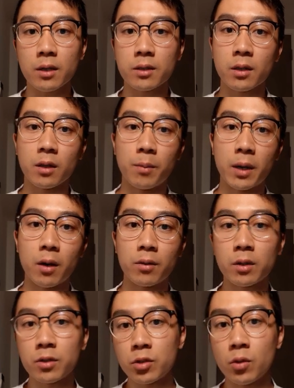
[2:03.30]
until
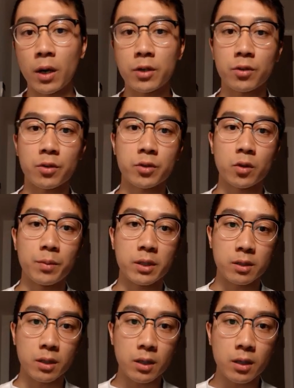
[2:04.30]
about 200 or so
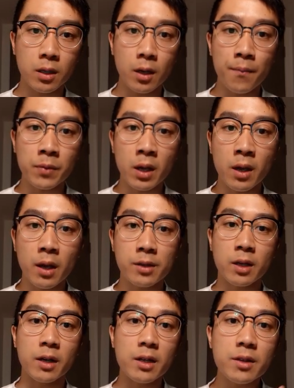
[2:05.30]
BCE,
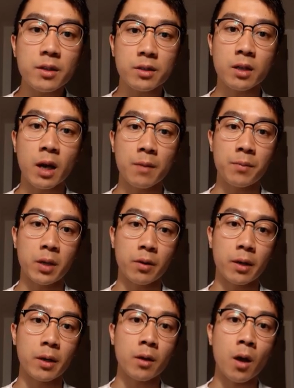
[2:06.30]
is that in this time
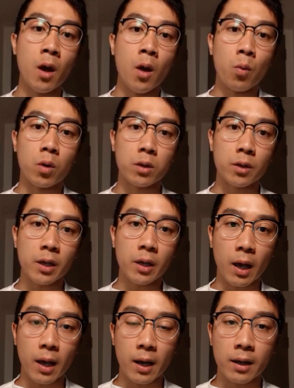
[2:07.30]
period, we're
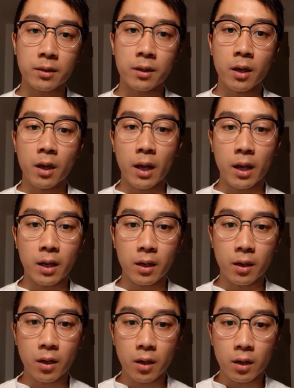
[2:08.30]
looking at
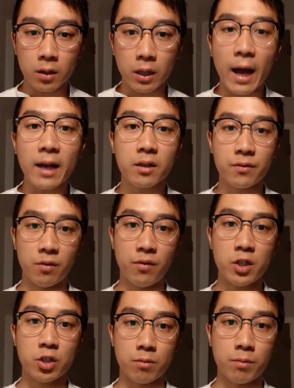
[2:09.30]
a lack of
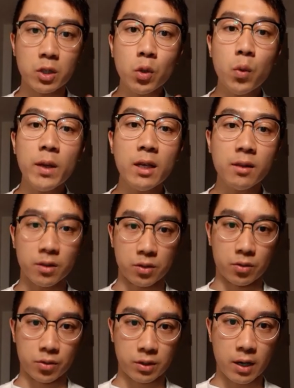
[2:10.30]
division between the
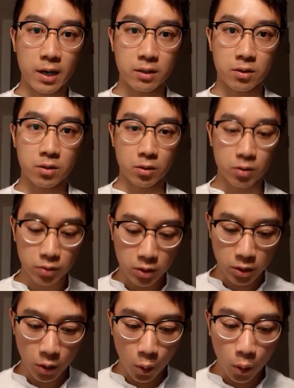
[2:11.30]
social sciences. So there's
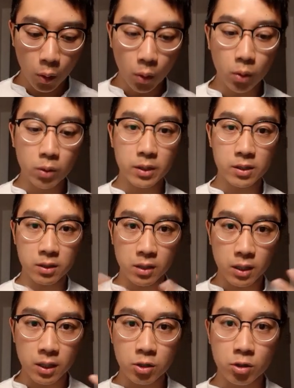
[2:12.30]
this
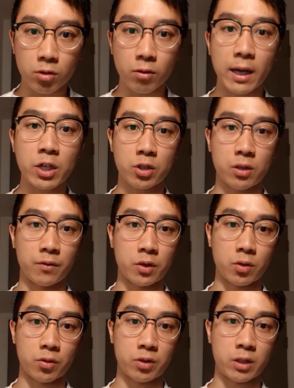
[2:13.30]
holistic integration of the
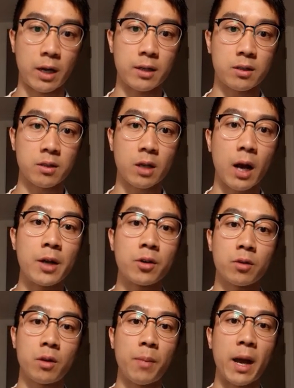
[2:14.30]
social sciences
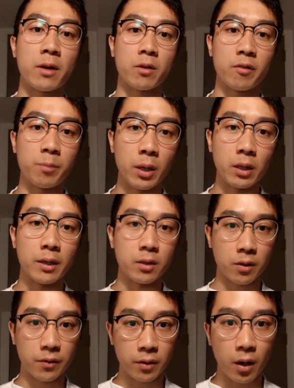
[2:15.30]
under the banner of
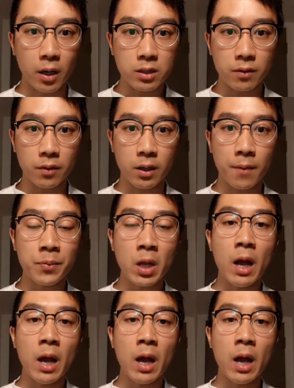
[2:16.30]
political philosophy.